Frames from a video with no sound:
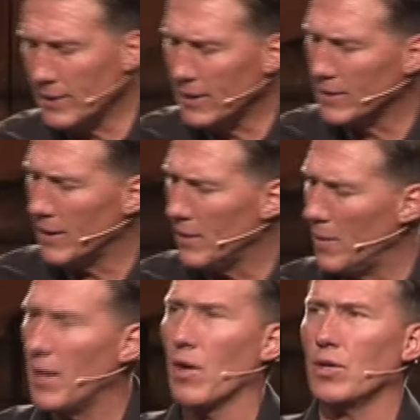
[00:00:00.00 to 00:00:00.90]
And I think
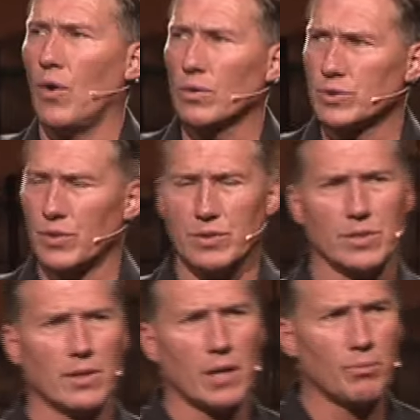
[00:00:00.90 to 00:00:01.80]
that in our
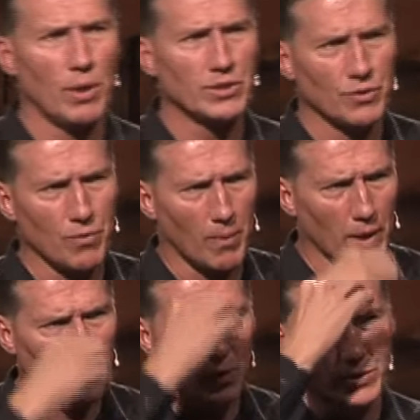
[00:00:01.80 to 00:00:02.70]
culture, there's a lot of pressure
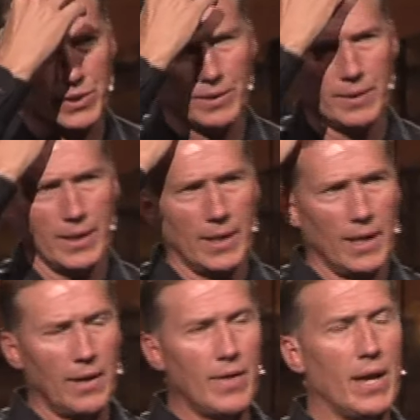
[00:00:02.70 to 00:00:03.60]
from our culture
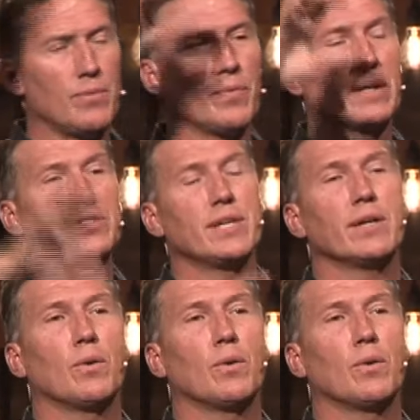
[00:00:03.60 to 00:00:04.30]
that